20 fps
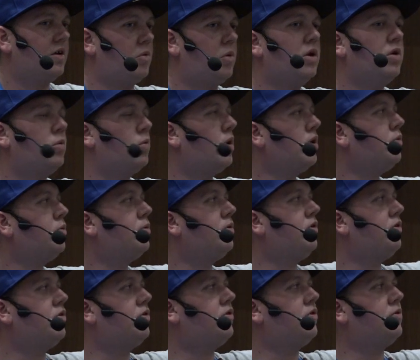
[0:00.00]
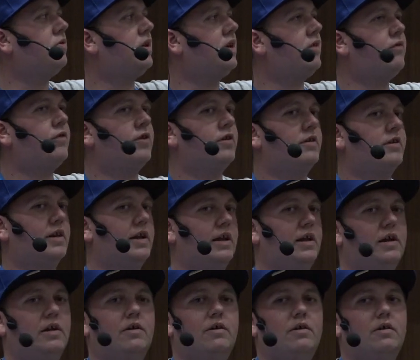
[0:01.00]
What would you do differently
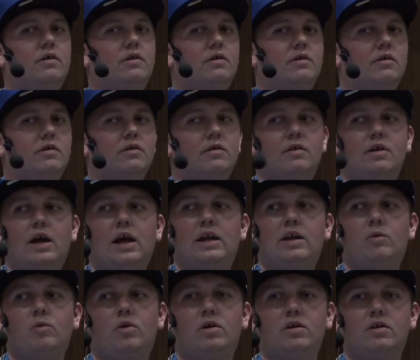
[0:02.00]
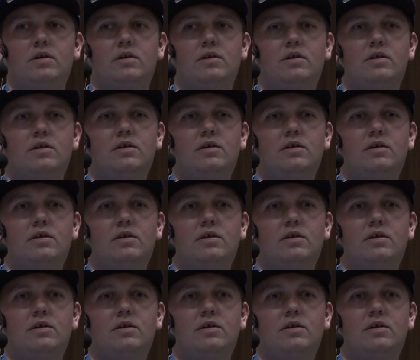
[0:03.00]
here? Anyone?